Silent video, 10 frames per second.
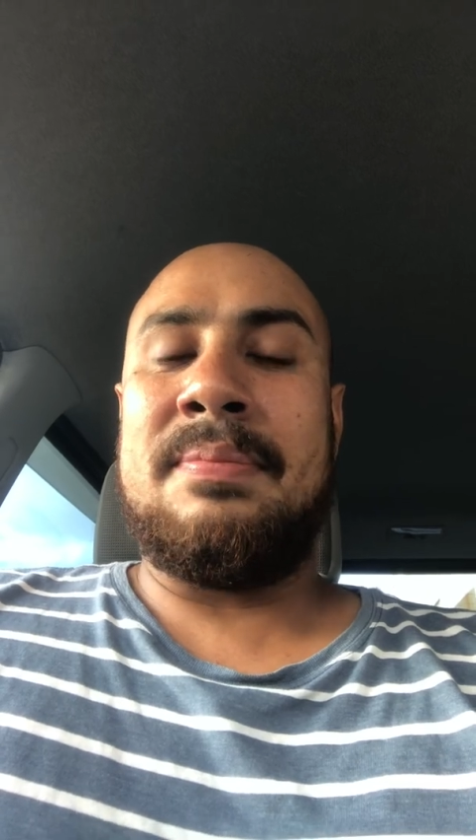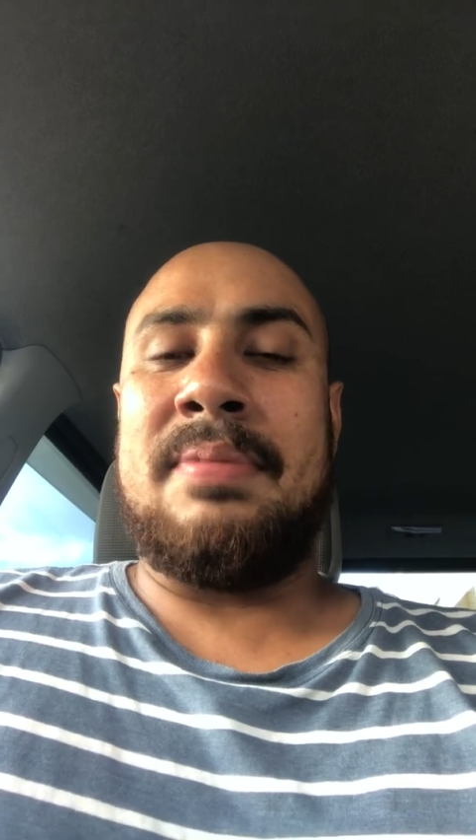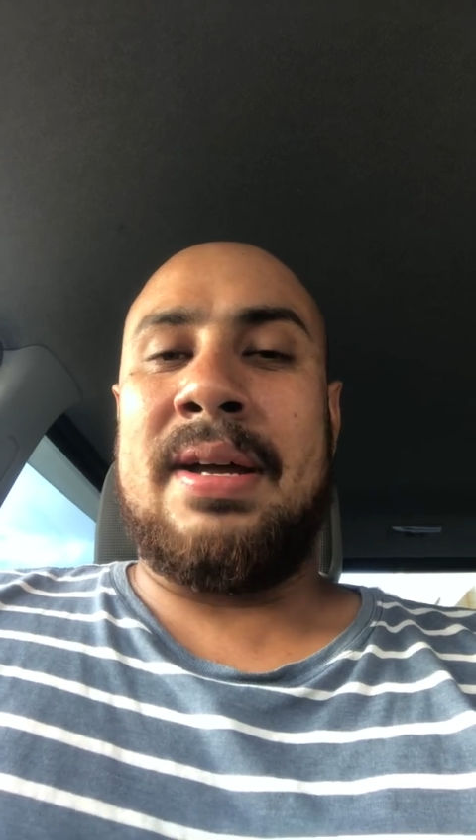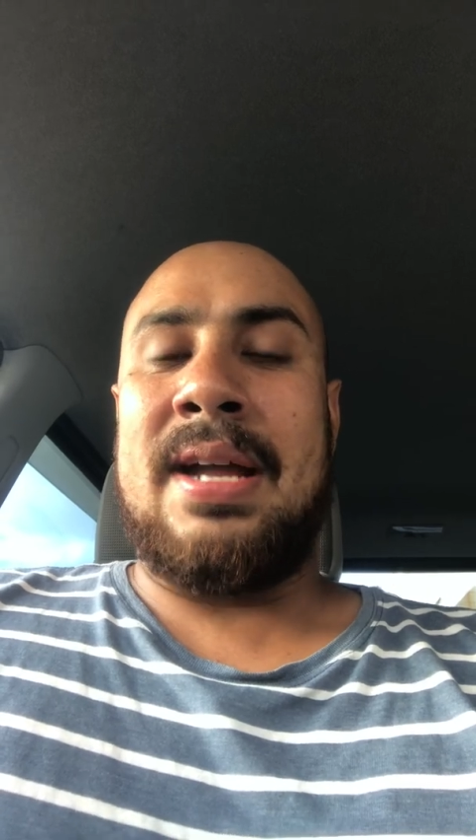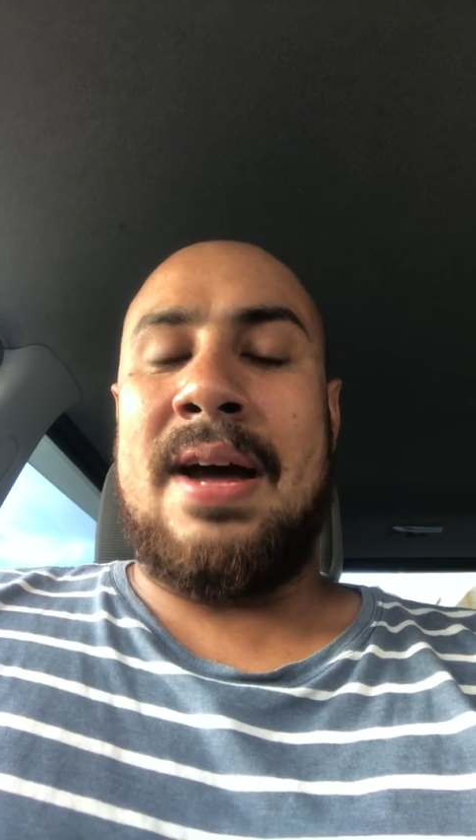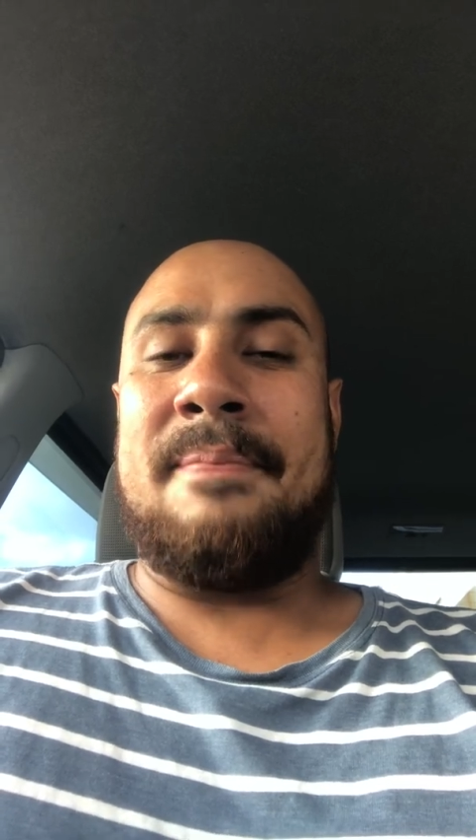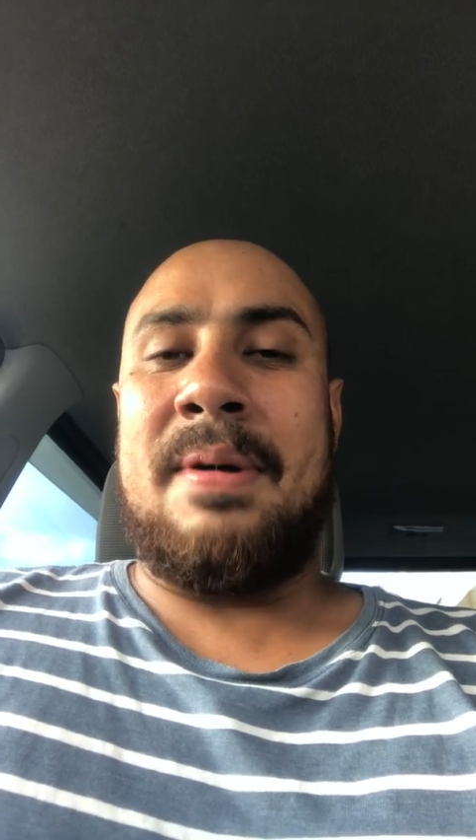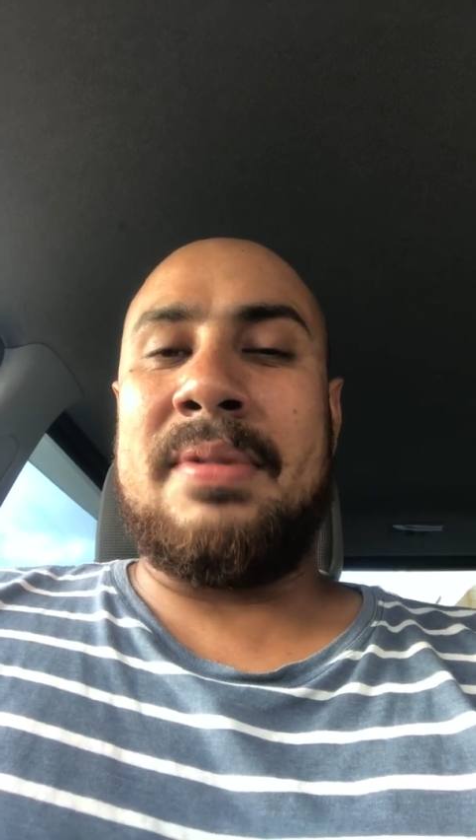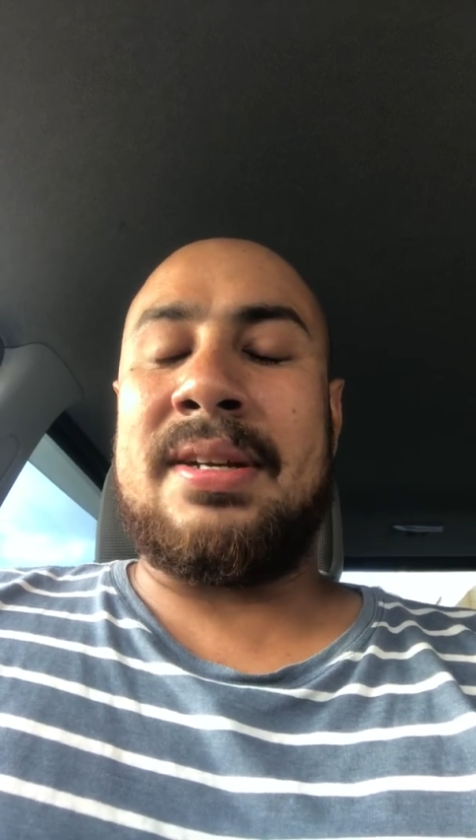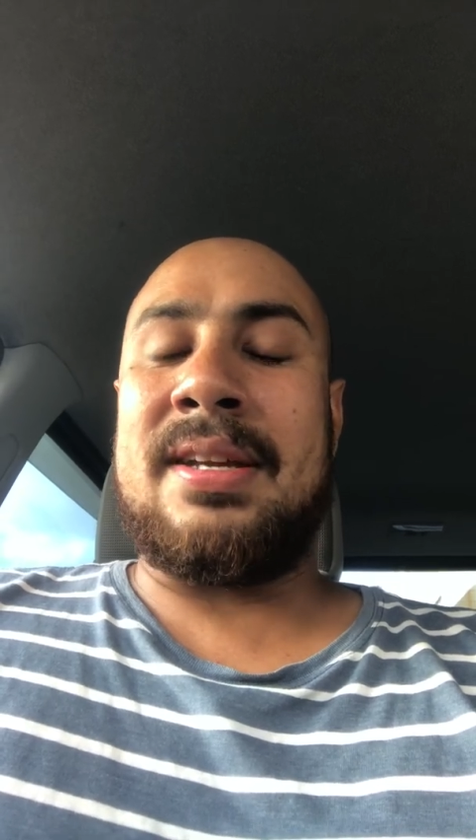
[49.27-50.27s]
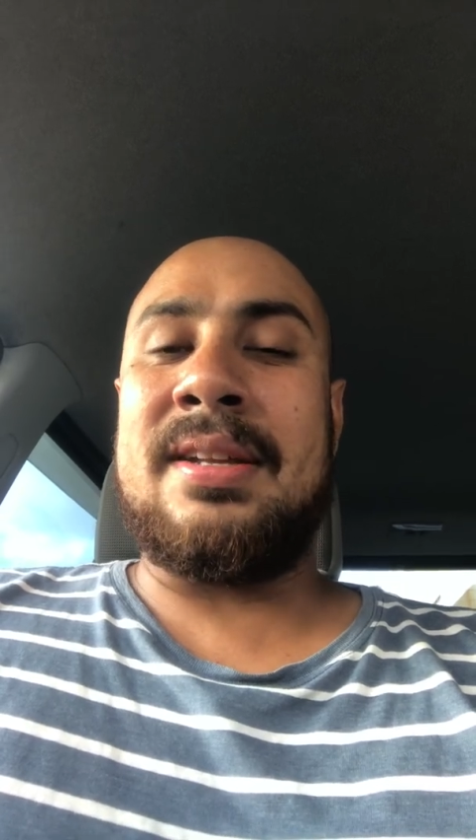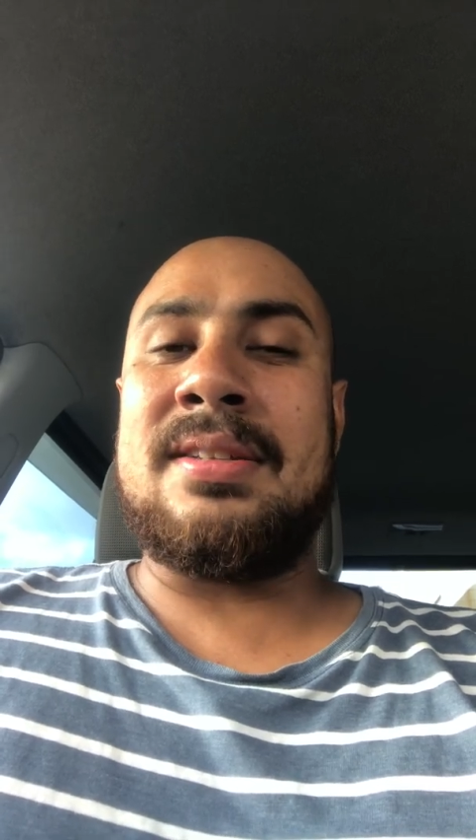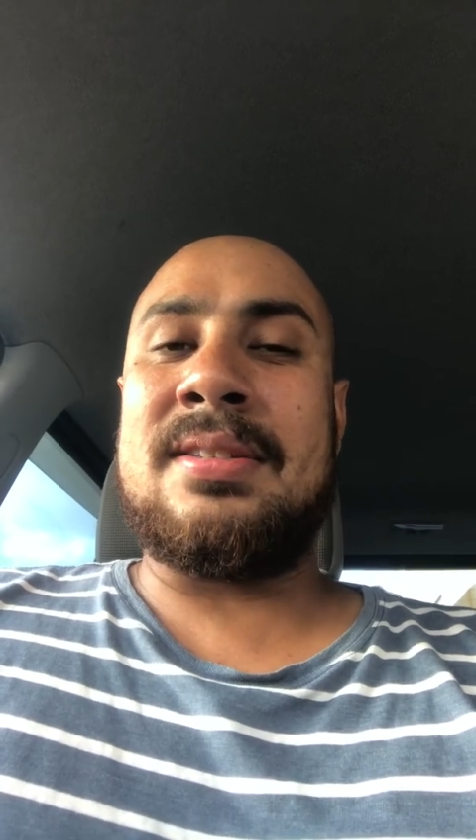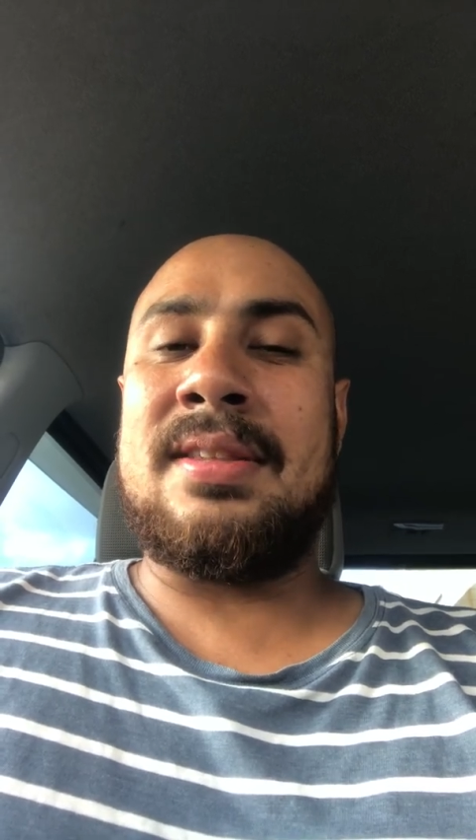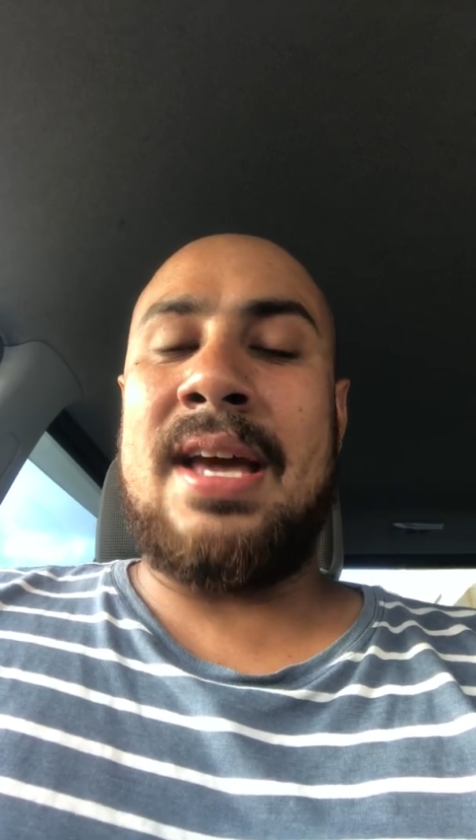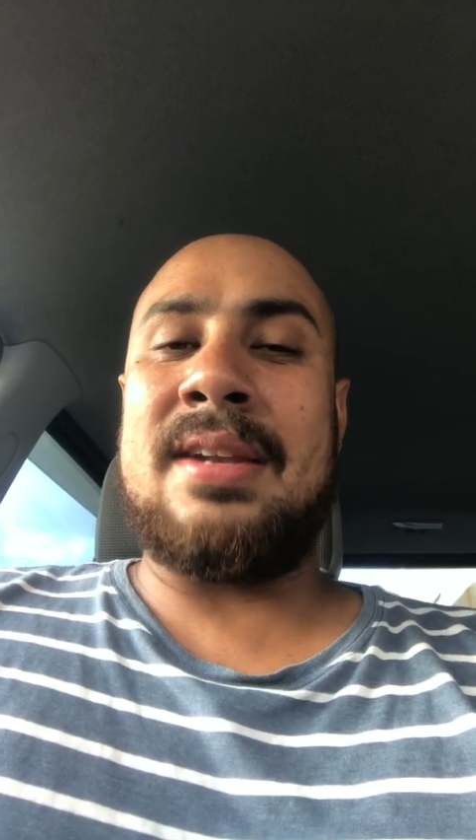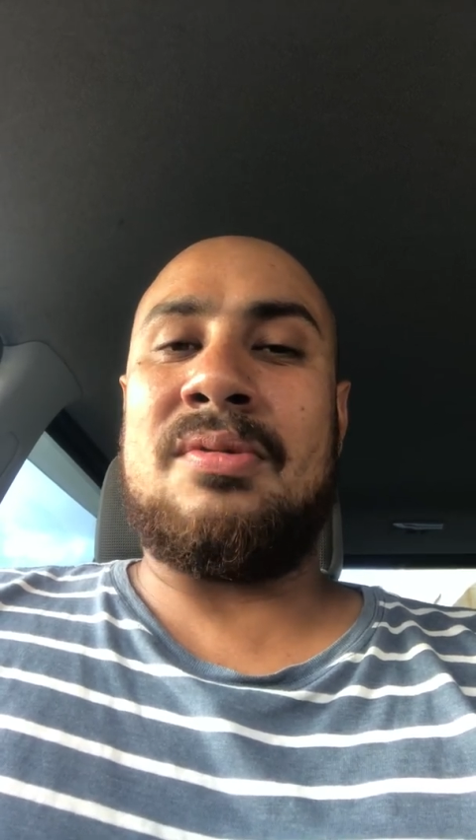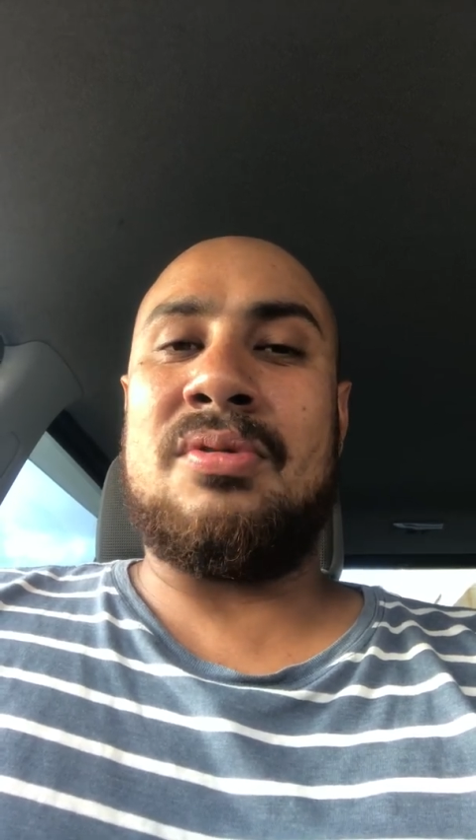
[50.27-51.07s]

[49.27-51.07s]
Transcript: But I'm going to get into that.